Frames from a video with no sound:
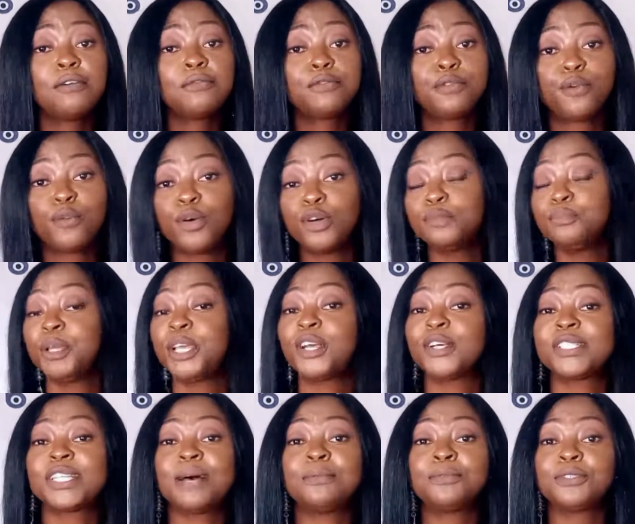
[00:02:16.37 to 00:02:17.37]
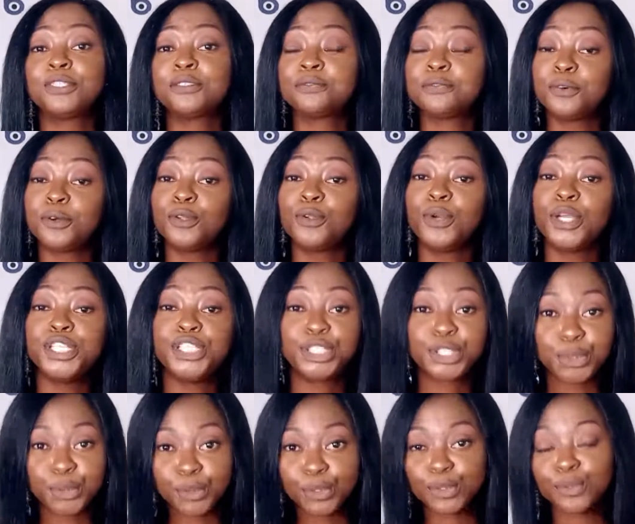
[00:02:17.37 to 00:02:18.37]
For one, because I'm not following
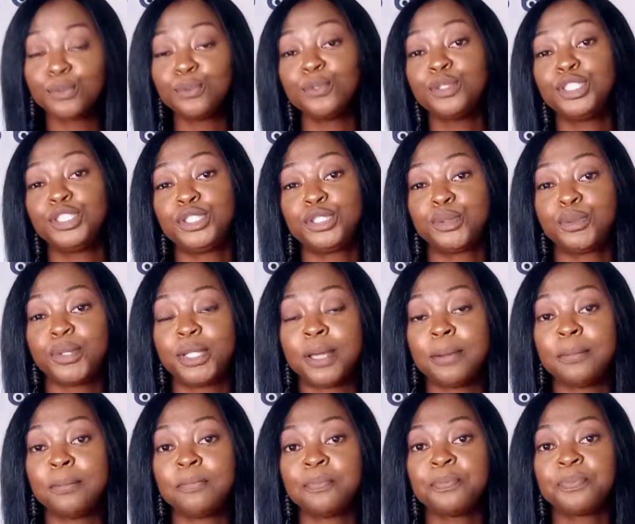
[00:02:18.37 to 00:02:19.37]
those who would show them.